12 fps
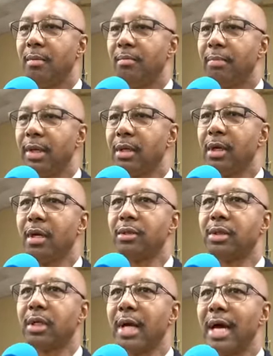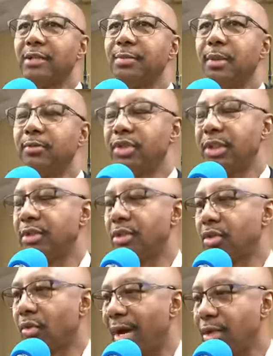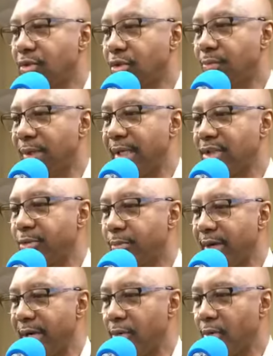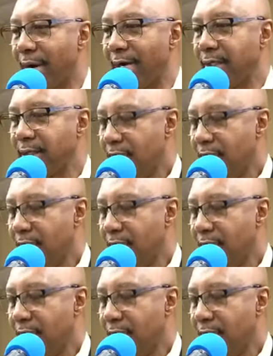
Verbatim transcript: because the gospel of Jesus Christ was being spread, right?